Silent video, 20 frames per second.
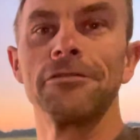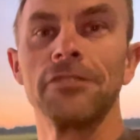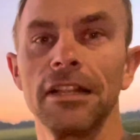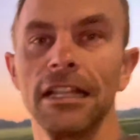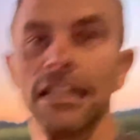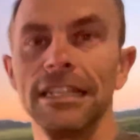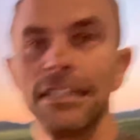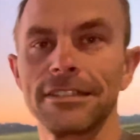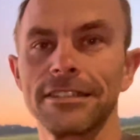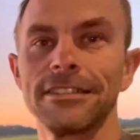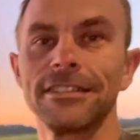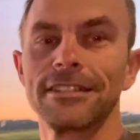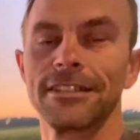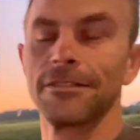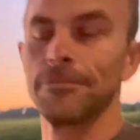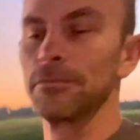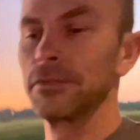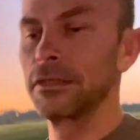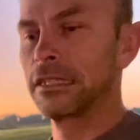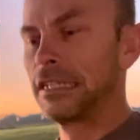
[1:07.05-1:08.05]

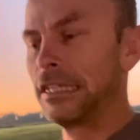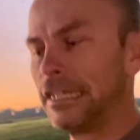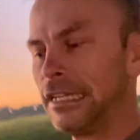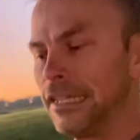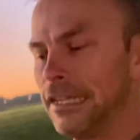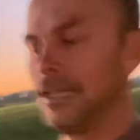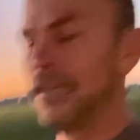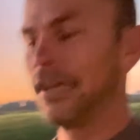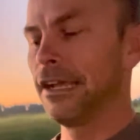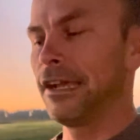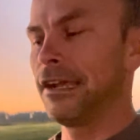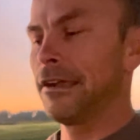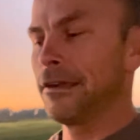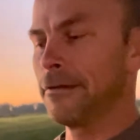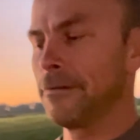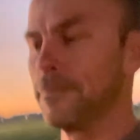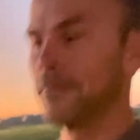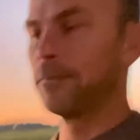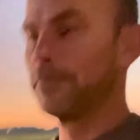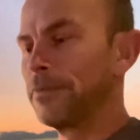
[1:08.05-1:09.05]
Relationships,
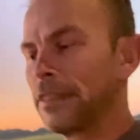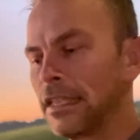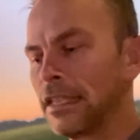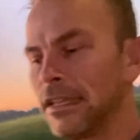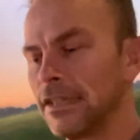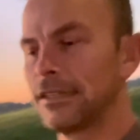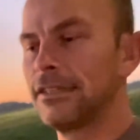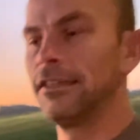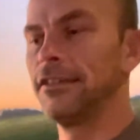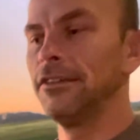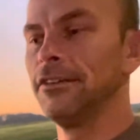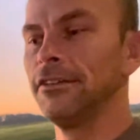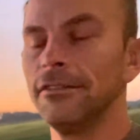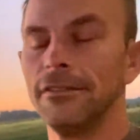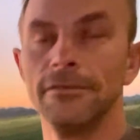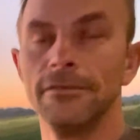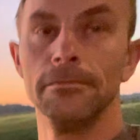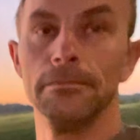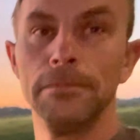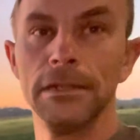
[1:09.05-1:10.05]
um,
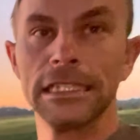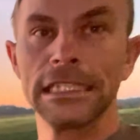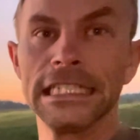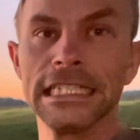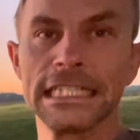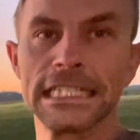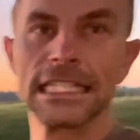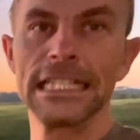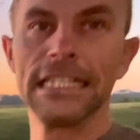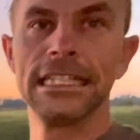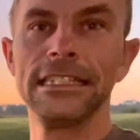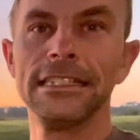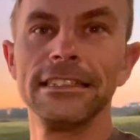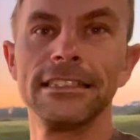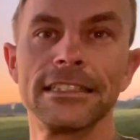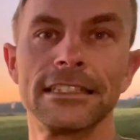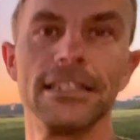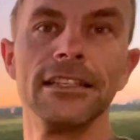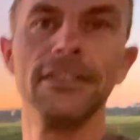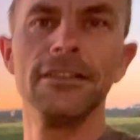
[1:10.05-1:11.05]
to
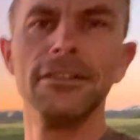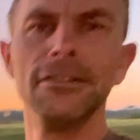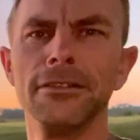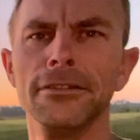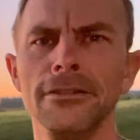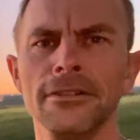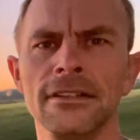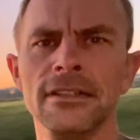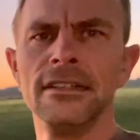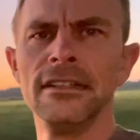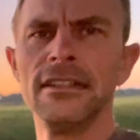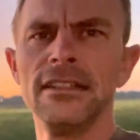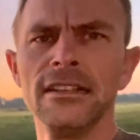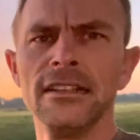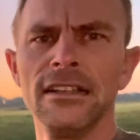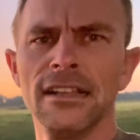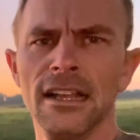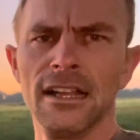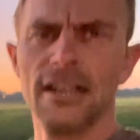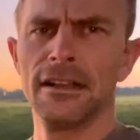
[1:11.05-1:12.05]
businesses, to
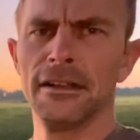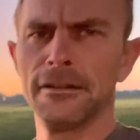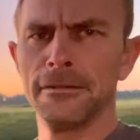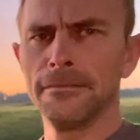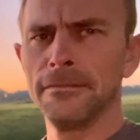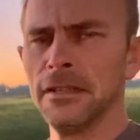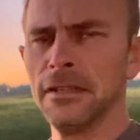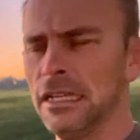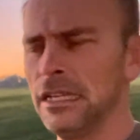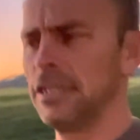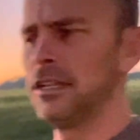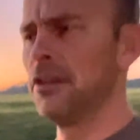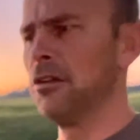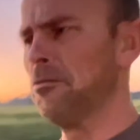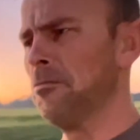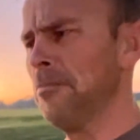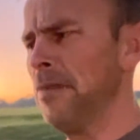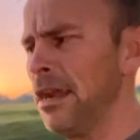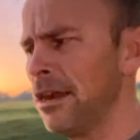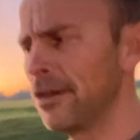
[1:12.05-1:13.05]
um, you know
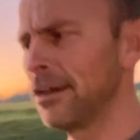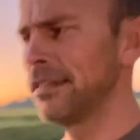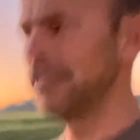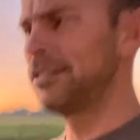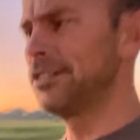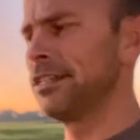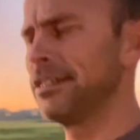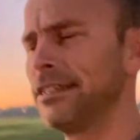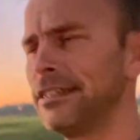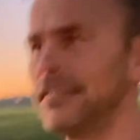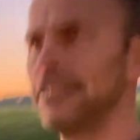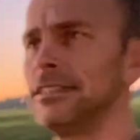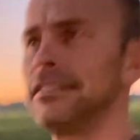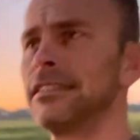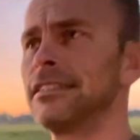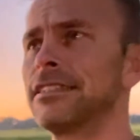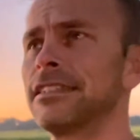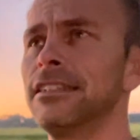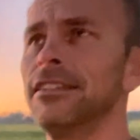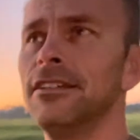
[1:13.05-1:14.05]

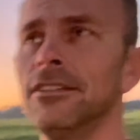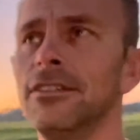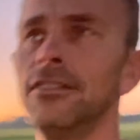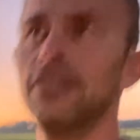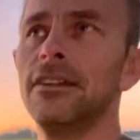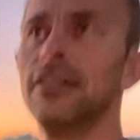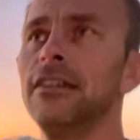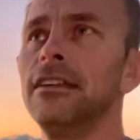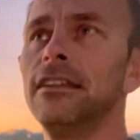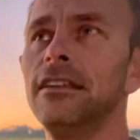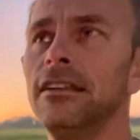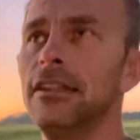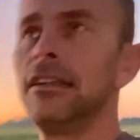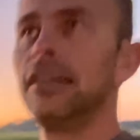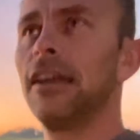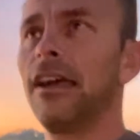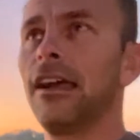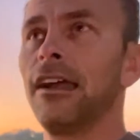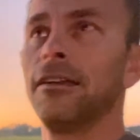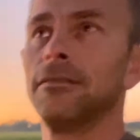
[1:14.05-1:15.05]
marriages, to
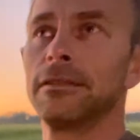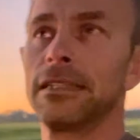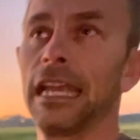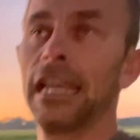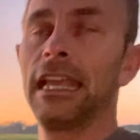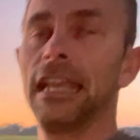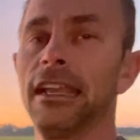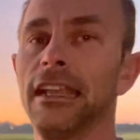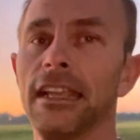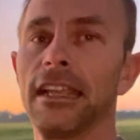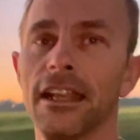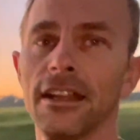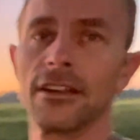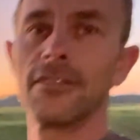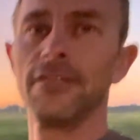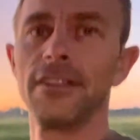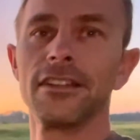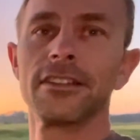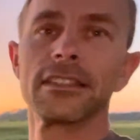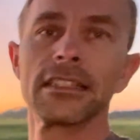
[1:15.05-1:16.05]
uh, taking care
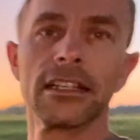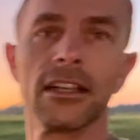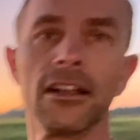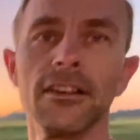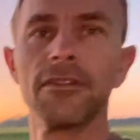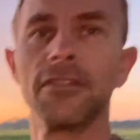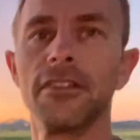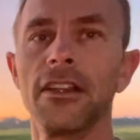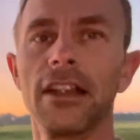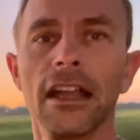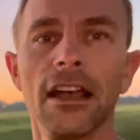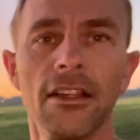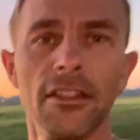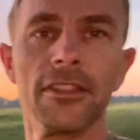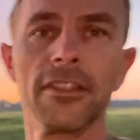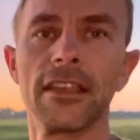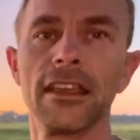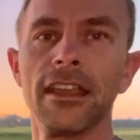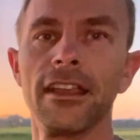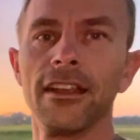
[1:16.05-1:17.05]
of yourself, your
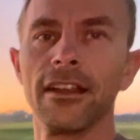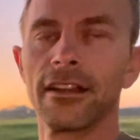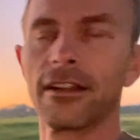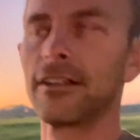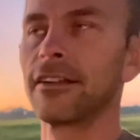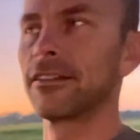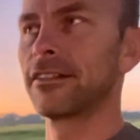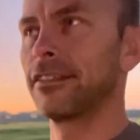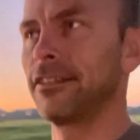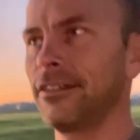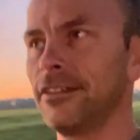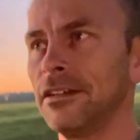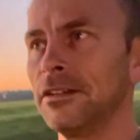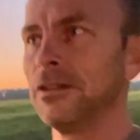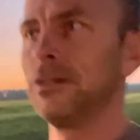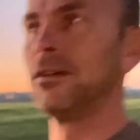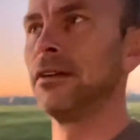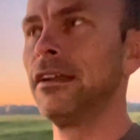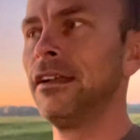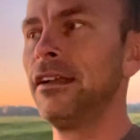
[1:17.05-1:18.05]
health care, to